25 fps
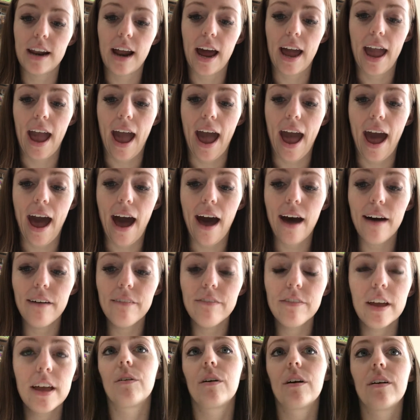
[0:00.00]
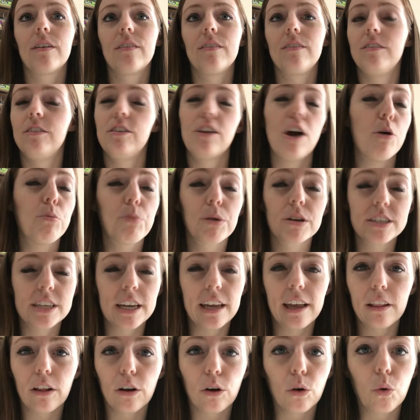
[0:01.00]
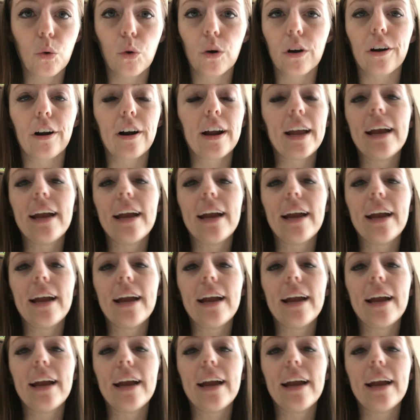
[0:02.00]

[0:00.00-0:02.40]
that I have. No particular order